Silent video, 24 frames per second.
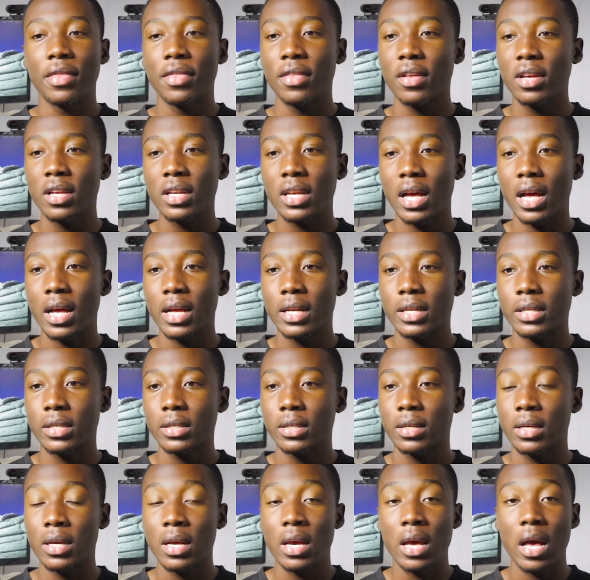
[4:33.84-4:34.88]
think that
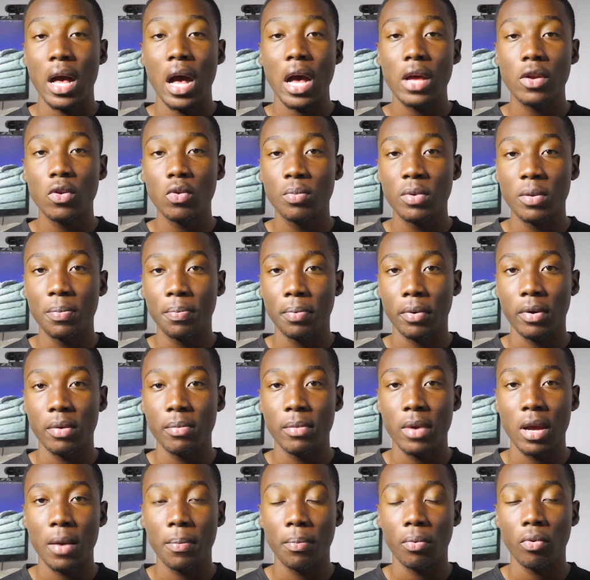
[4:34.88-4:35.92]
Adobe
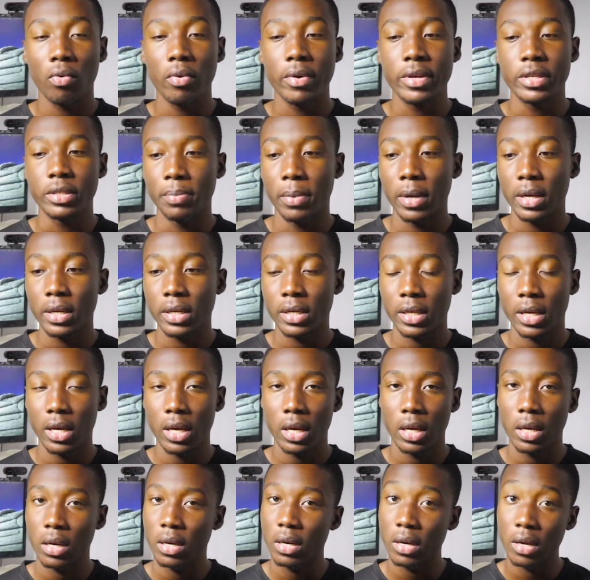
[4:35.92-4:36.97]
Premiere Pro is better.
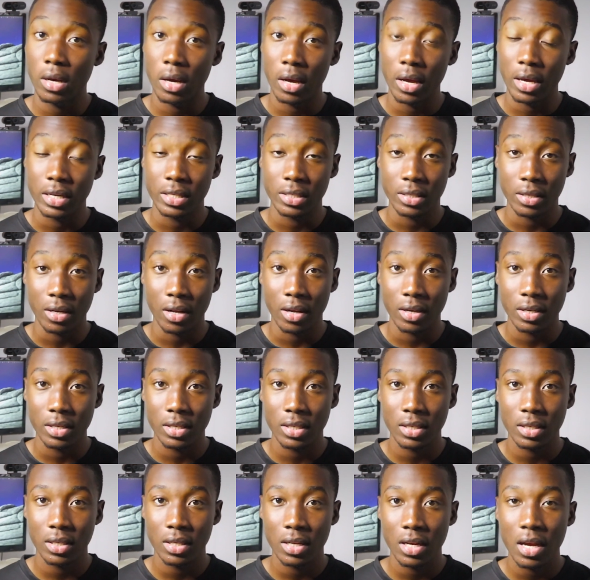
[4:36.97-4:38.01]
No, it's not.
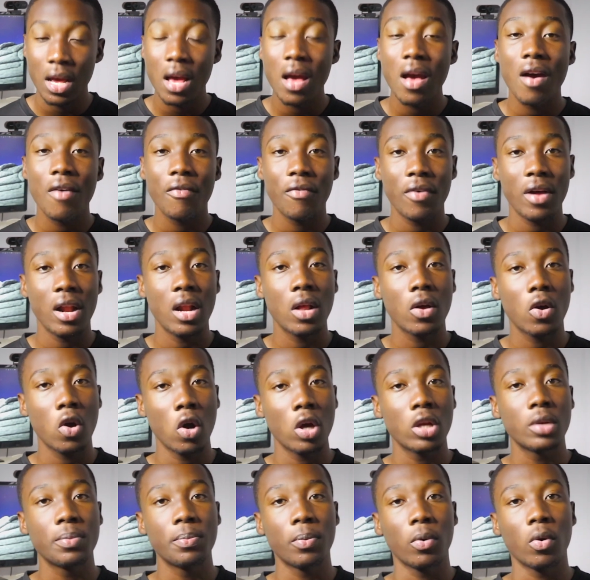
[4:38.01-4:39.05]
Final
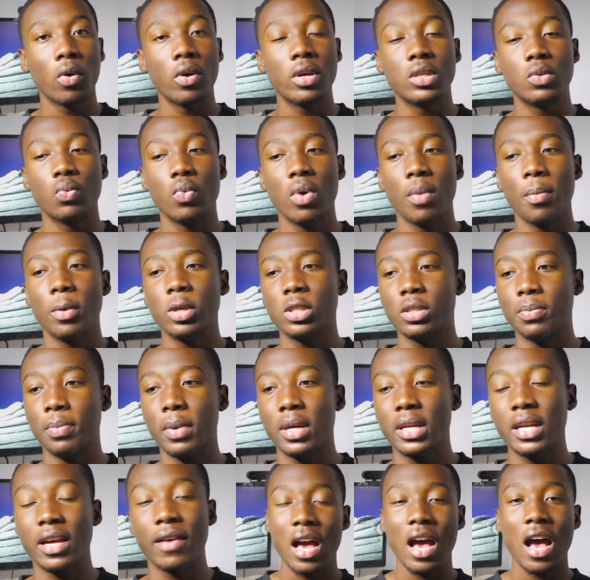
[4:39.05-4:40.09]
Cut Pro is way much
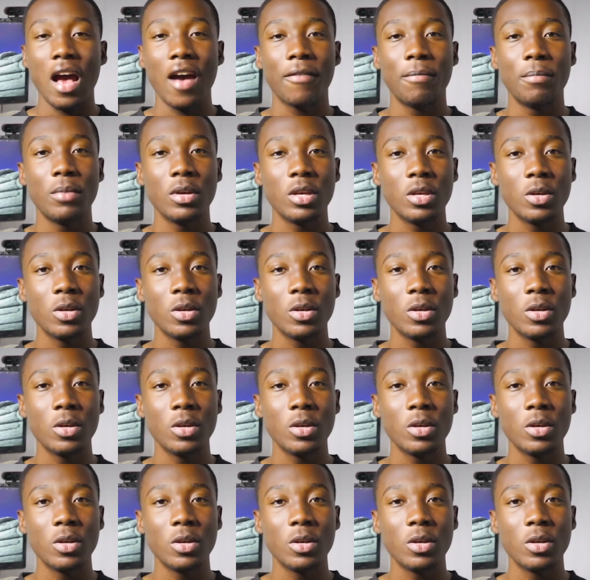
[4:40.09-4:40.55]
better. I've been